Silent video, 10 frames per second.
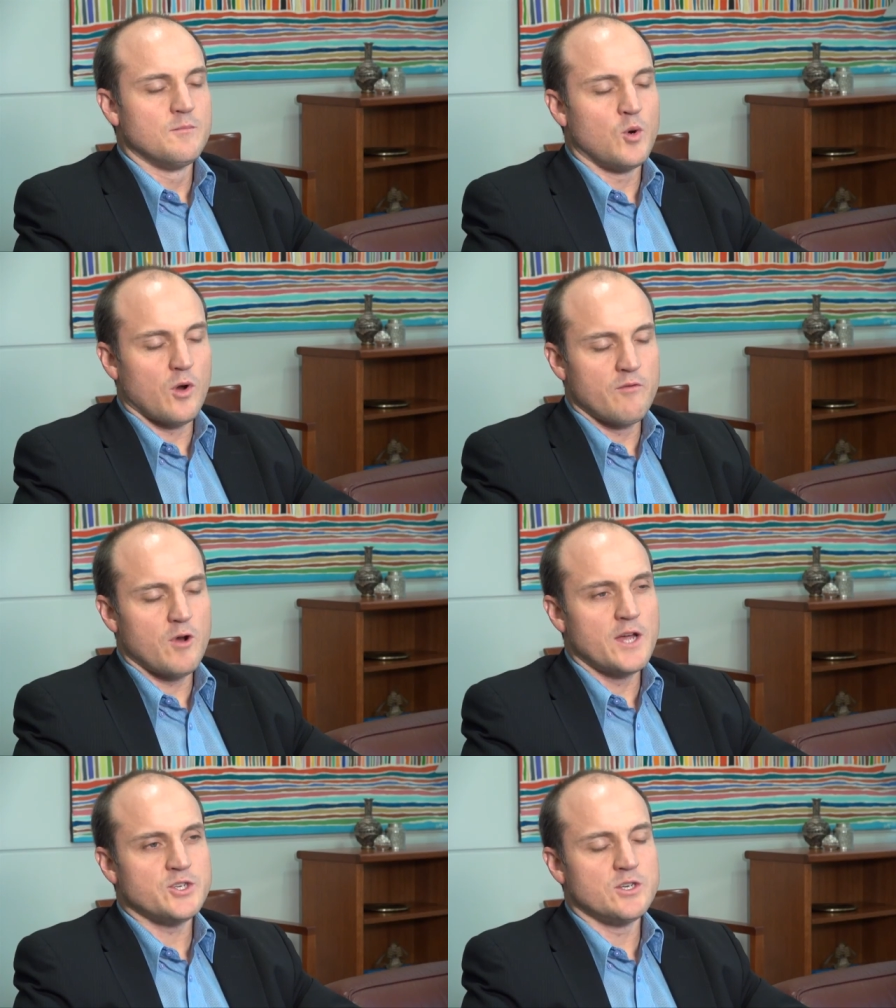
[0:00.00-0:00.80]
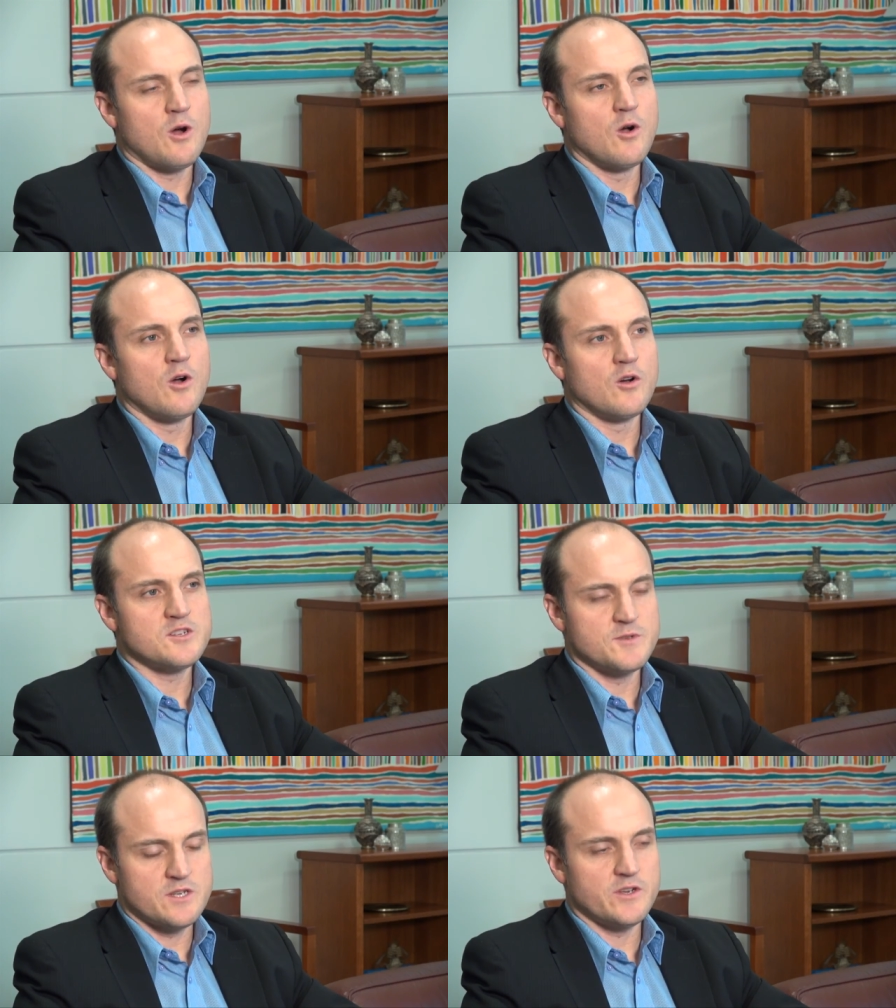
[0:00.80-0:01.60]
Paul, in relation to Hong
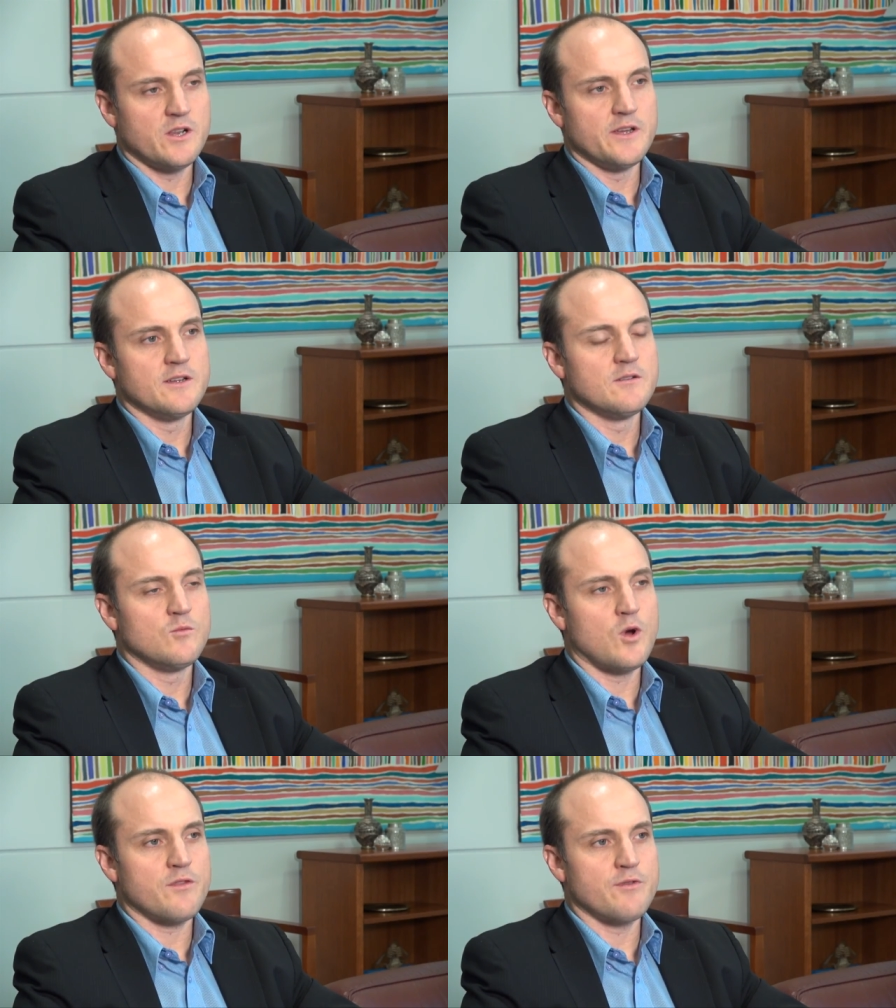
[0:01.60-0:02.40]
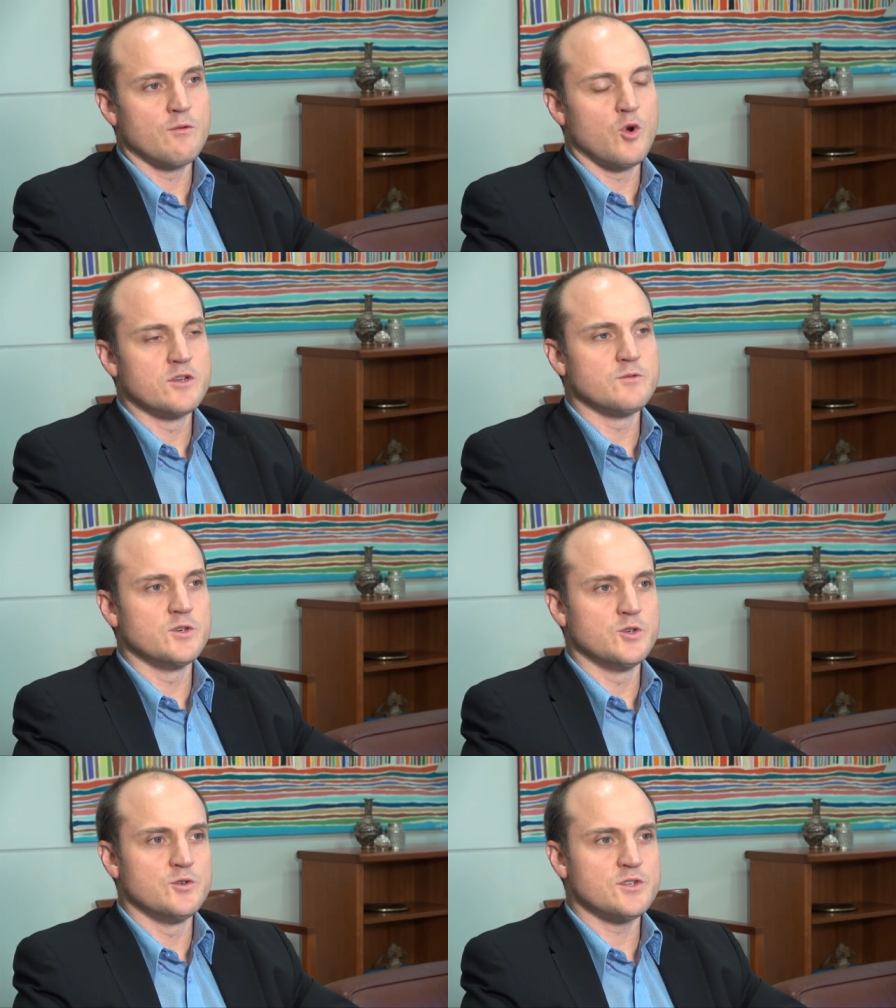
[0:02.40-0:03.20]
Kong specifically, what three words would
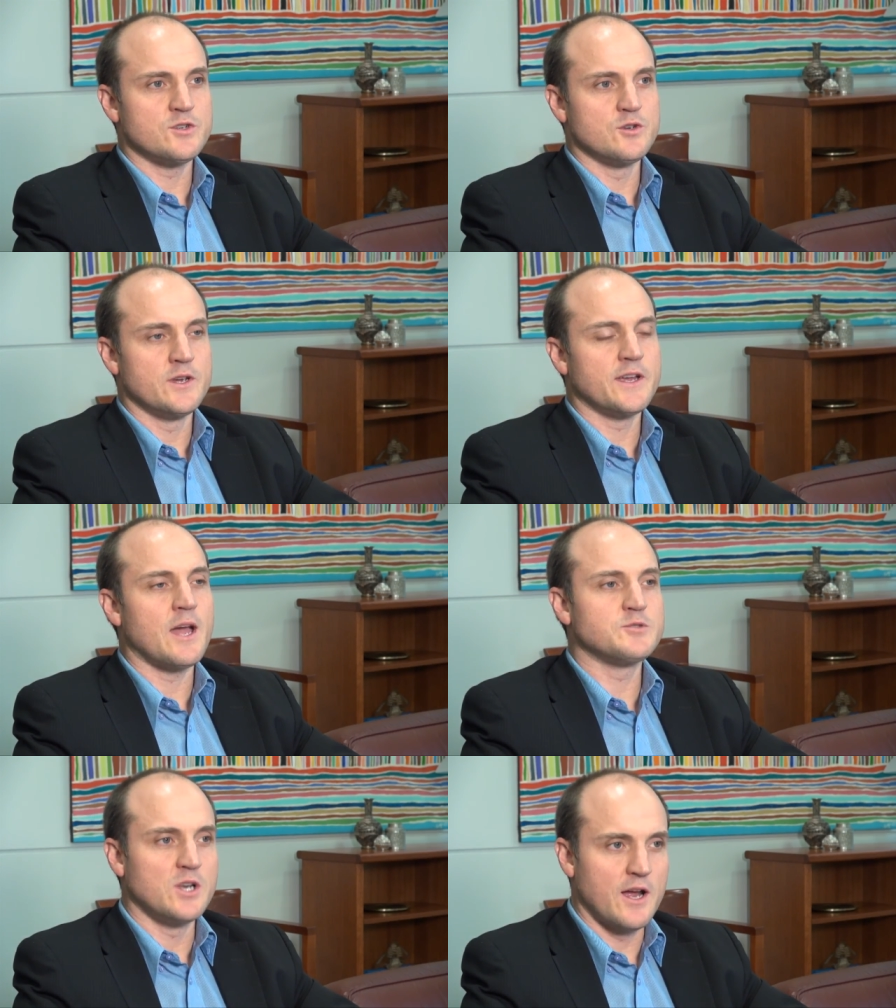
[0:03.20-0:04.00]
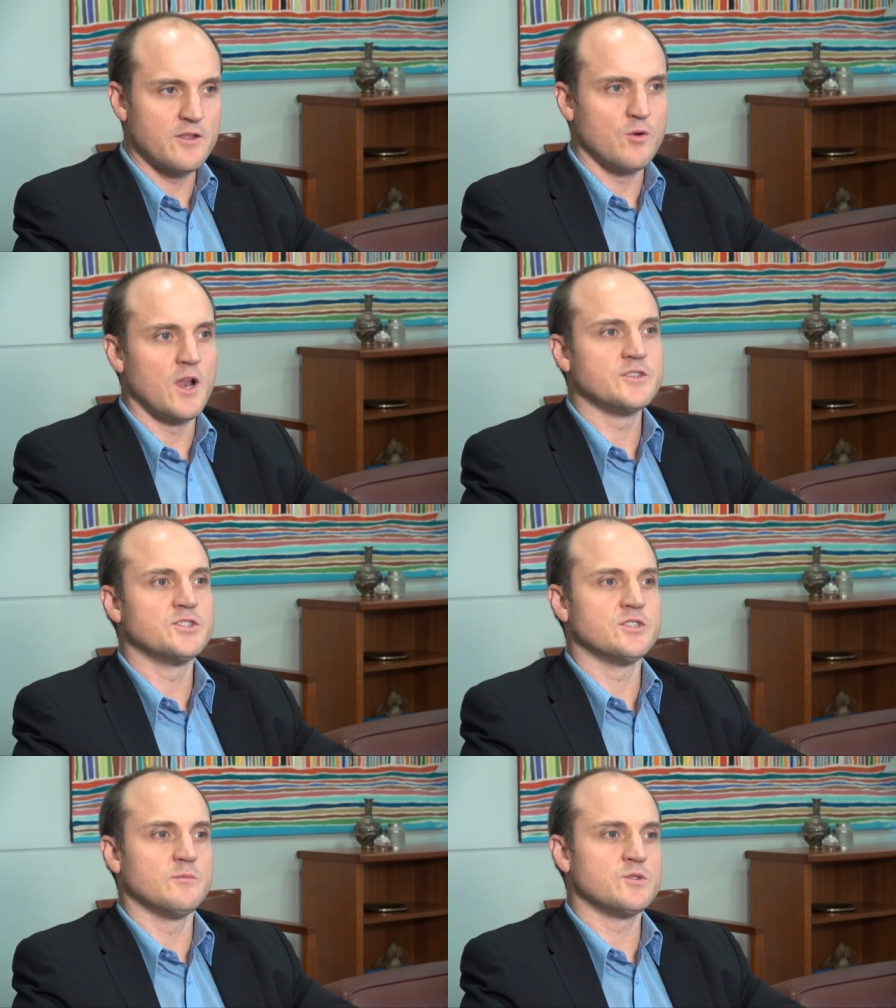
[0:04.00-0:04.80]
you use to encapsulate the
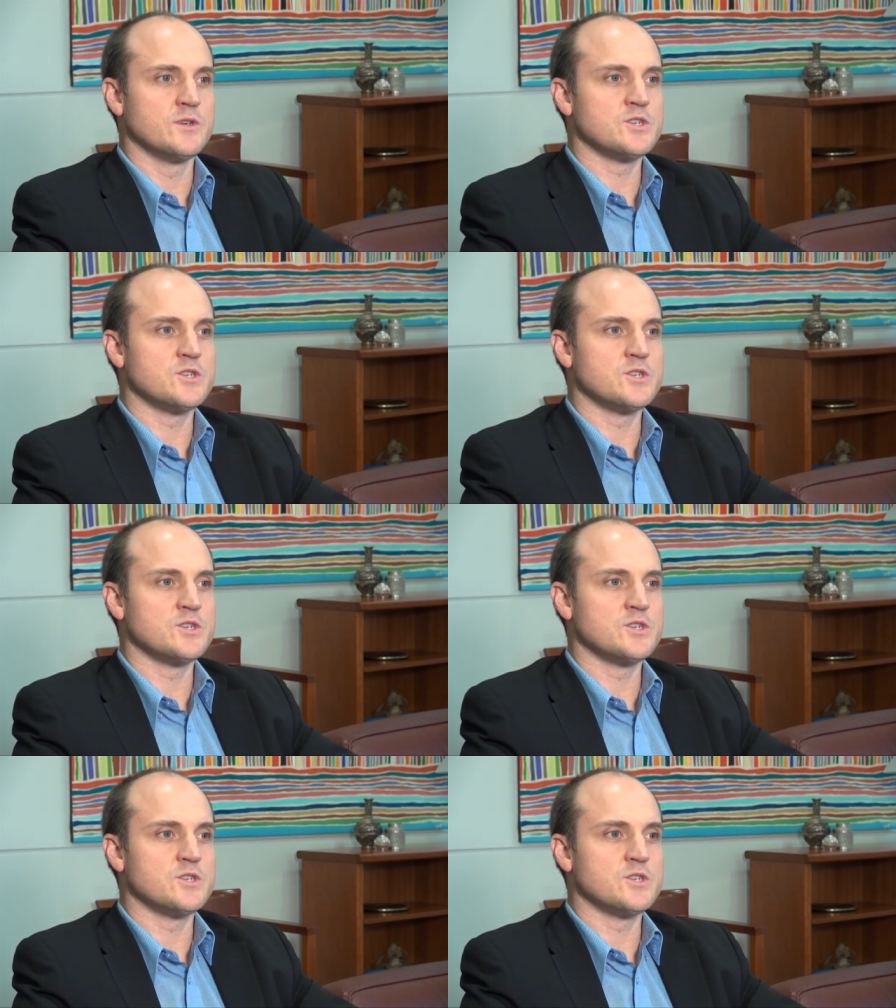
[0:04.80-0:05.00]
relationship between